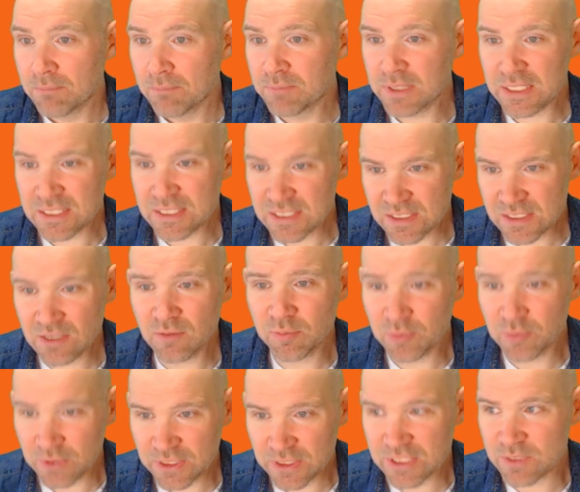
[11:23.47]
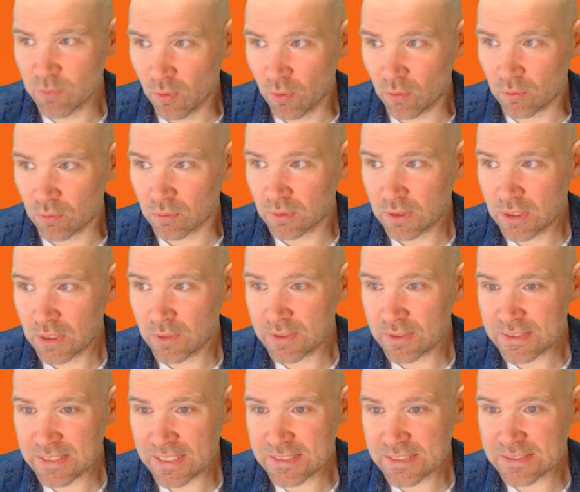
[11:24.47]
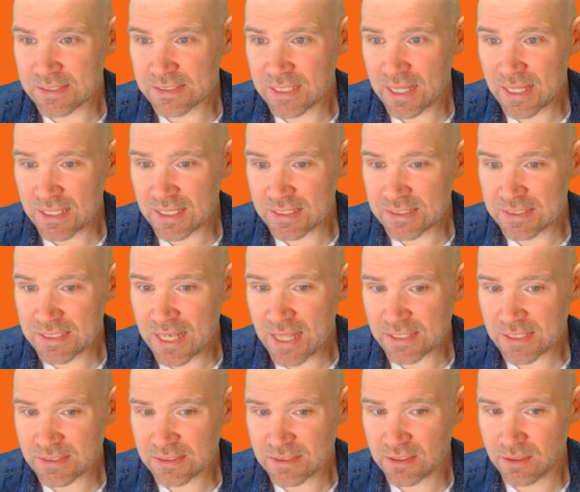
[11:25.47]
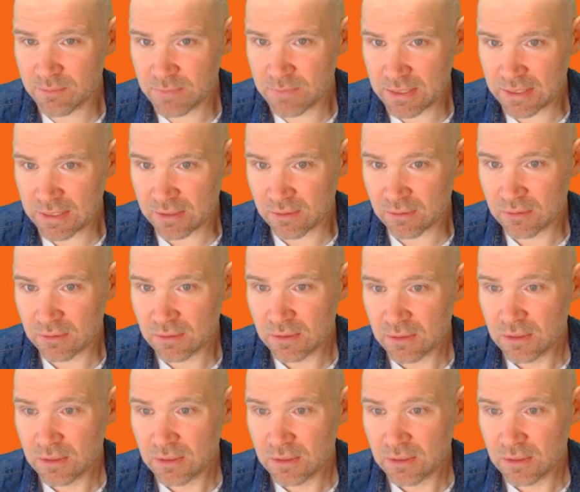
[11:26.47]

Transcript: But it's still pretty small. You know, it's, it's le- less than a million.